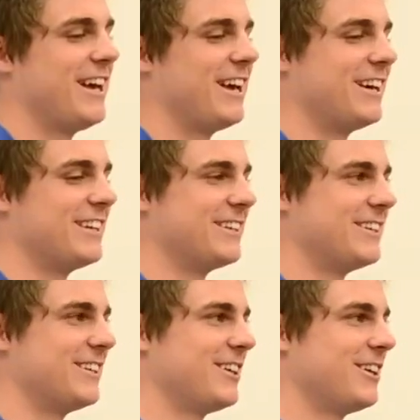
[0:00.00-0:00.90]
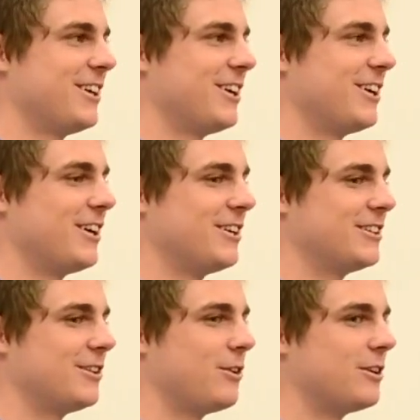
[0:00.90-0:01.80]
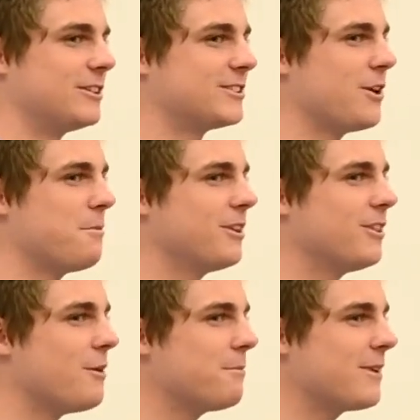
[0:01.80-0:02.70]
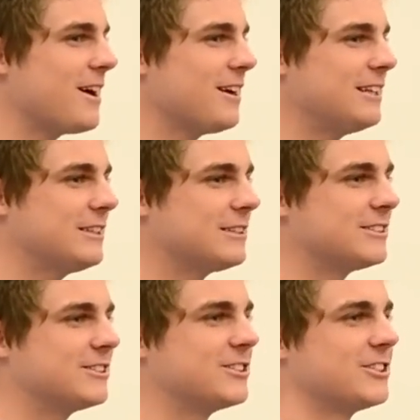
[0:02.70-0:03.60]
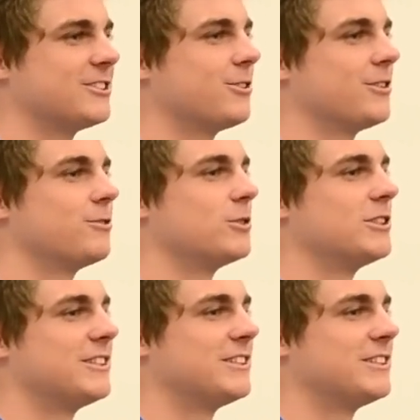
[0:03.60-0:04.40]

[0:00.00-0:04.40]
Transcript: and some alumni just sort of were